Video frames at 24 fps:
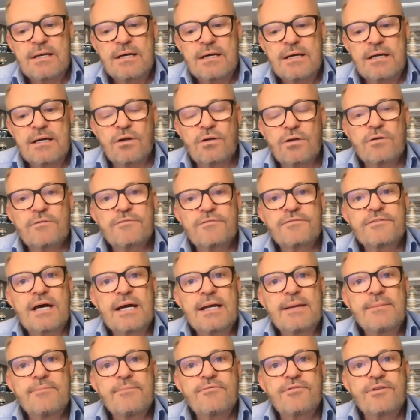a lot of
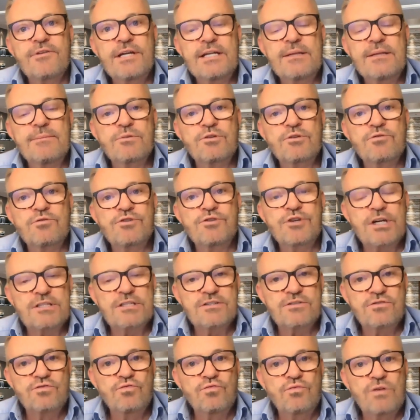time freedom to
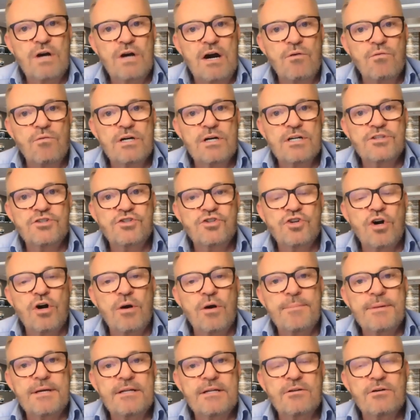just do our
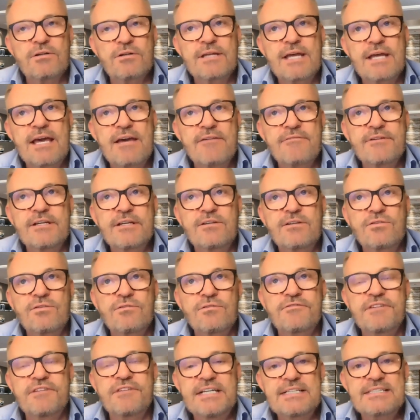job and not having to
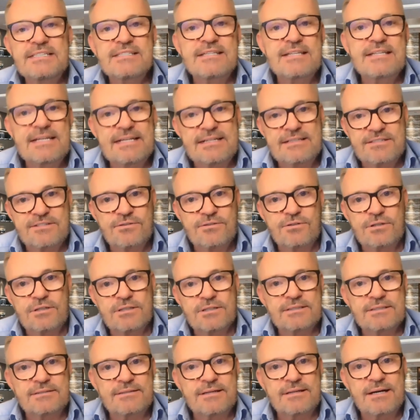fix things all
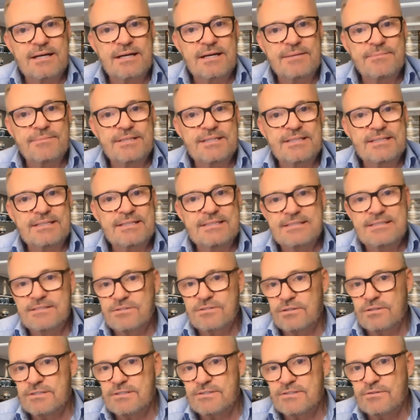the time. And this is
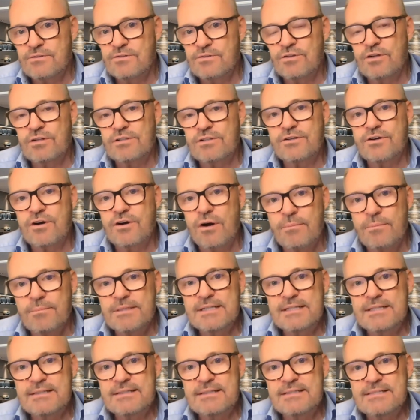also not common
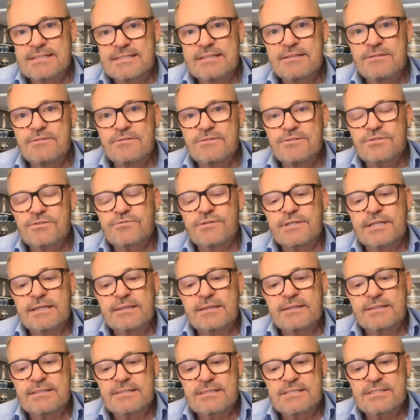in this industry, and
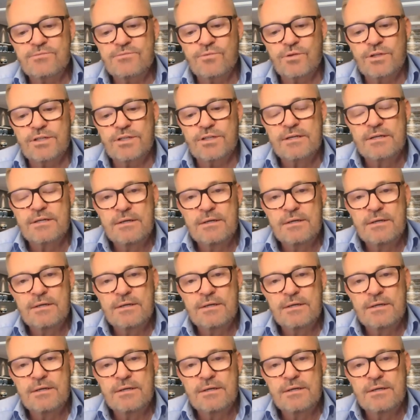this is what,